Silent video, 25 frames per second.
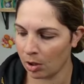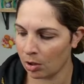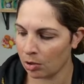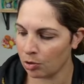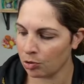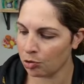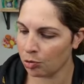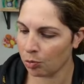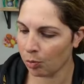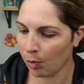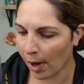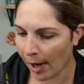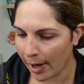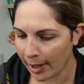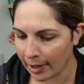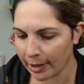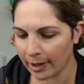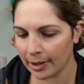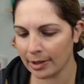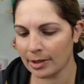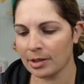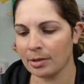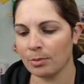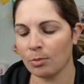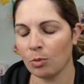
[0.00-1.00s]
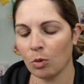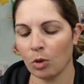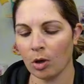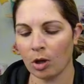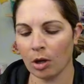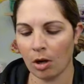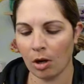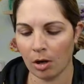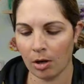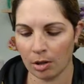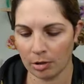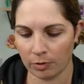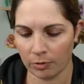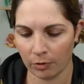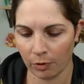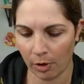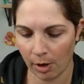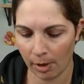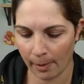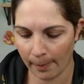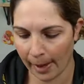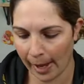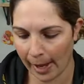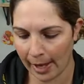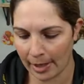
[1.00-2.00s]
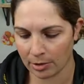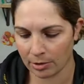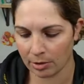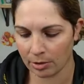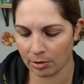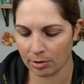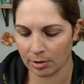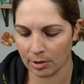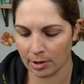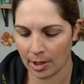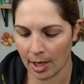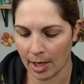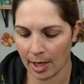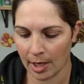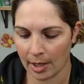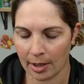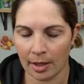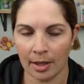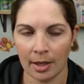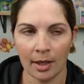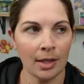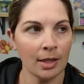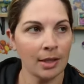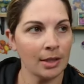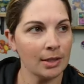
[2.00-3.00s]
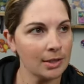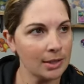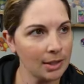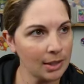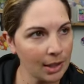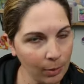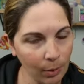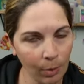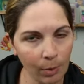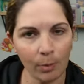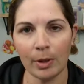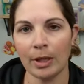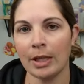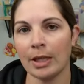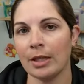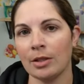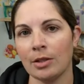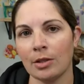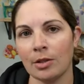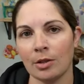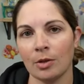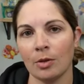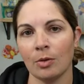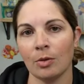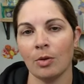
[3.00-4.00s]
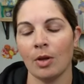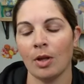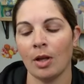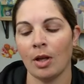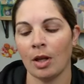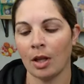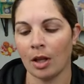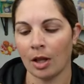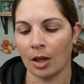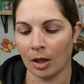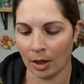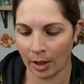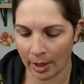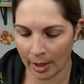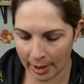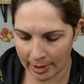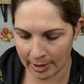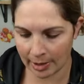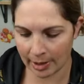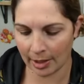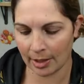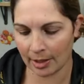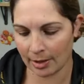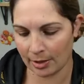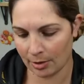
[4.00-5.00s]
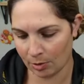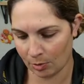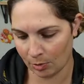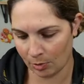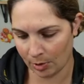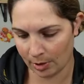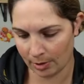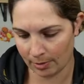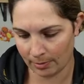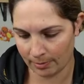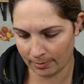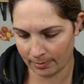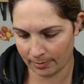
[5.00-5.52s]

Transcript: try to get some more cards for our master set, see what we can do. Let's get into it.